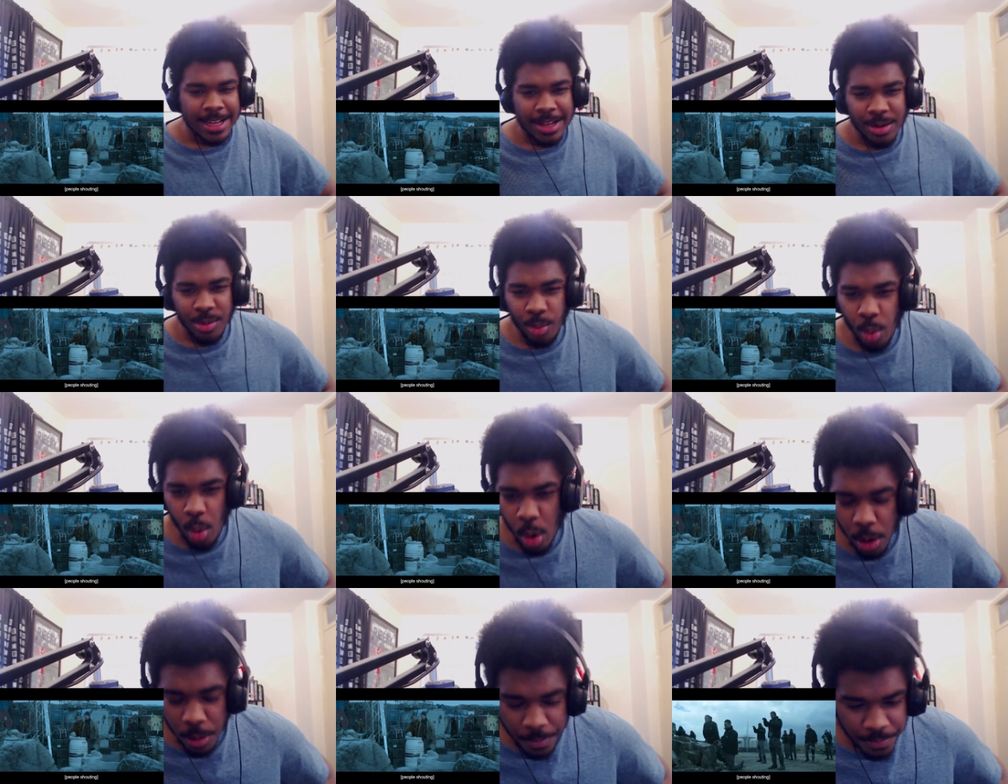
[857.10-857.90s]

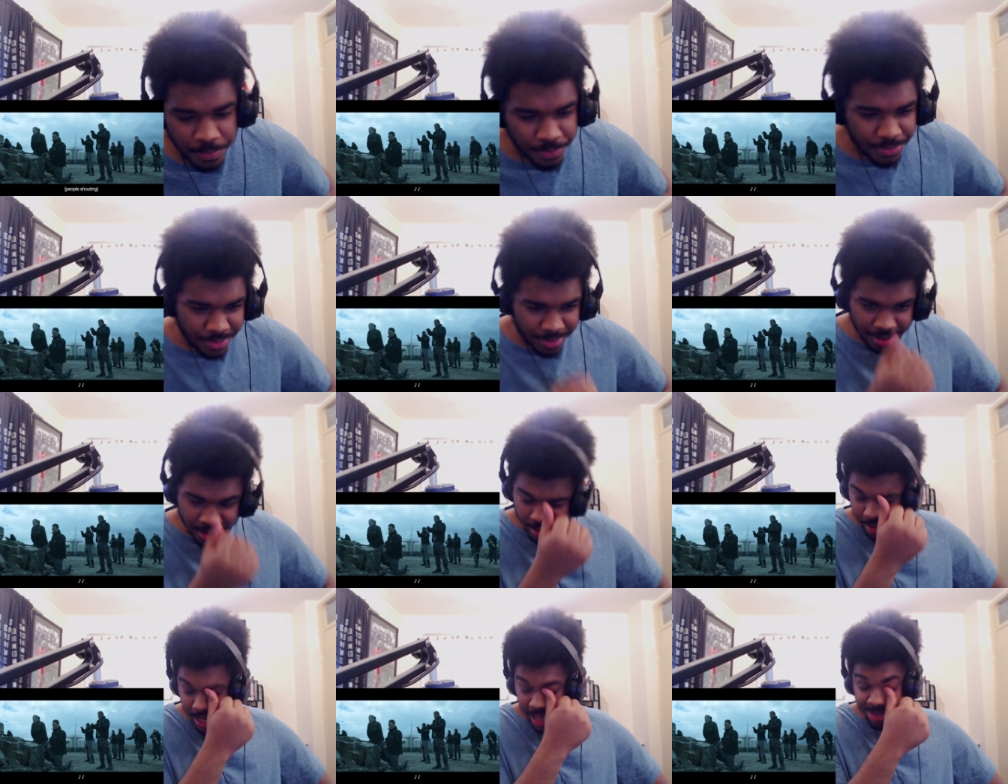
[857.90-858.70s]
War.
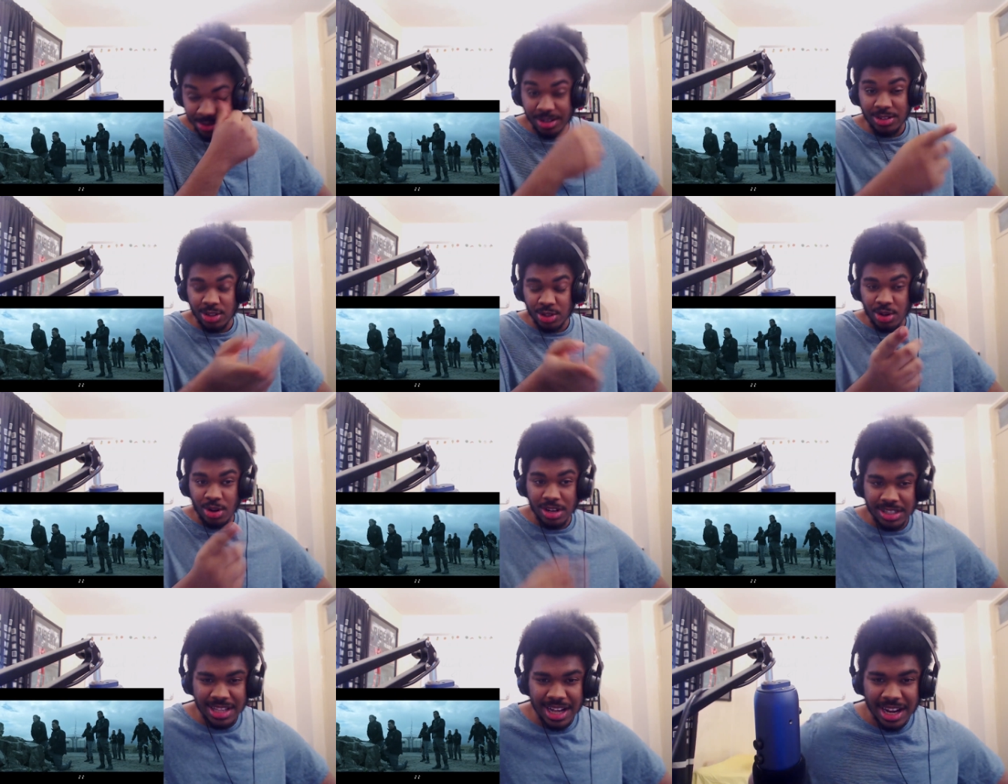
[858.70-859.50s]
That's what you just
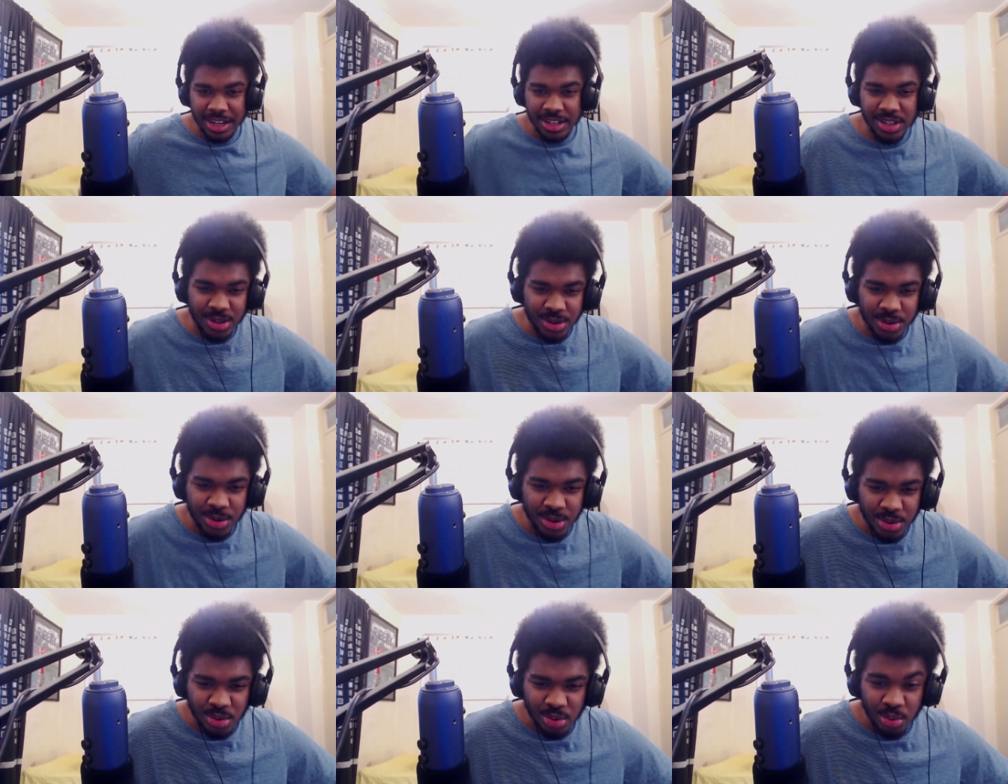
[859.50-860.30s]
started.
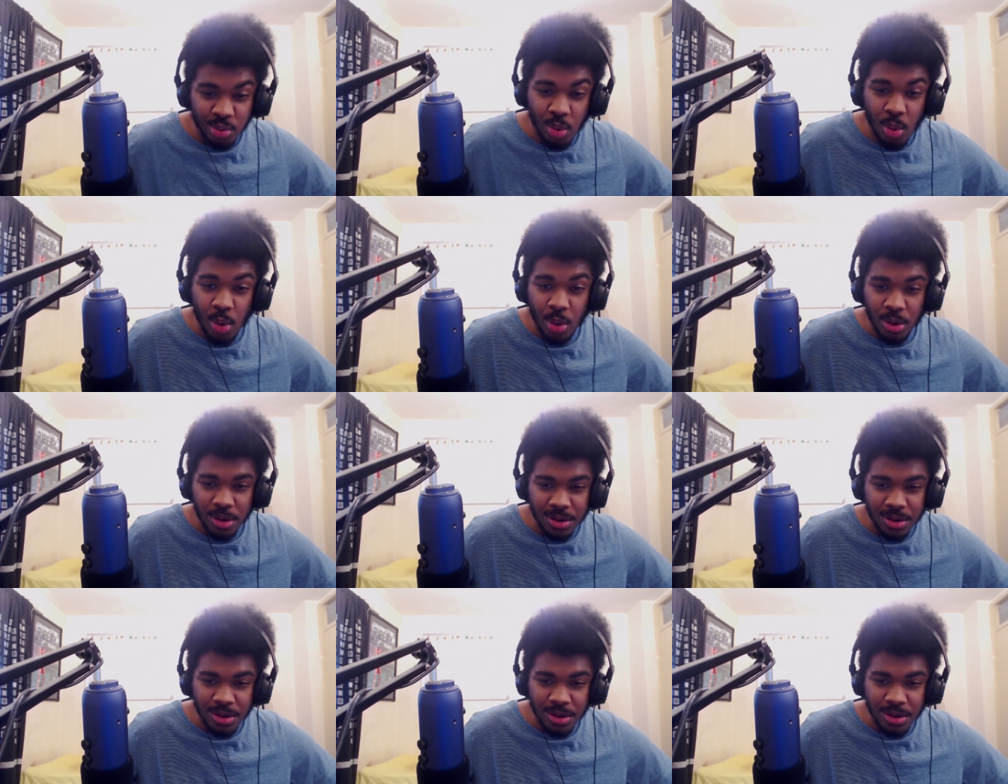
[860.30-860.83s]
War.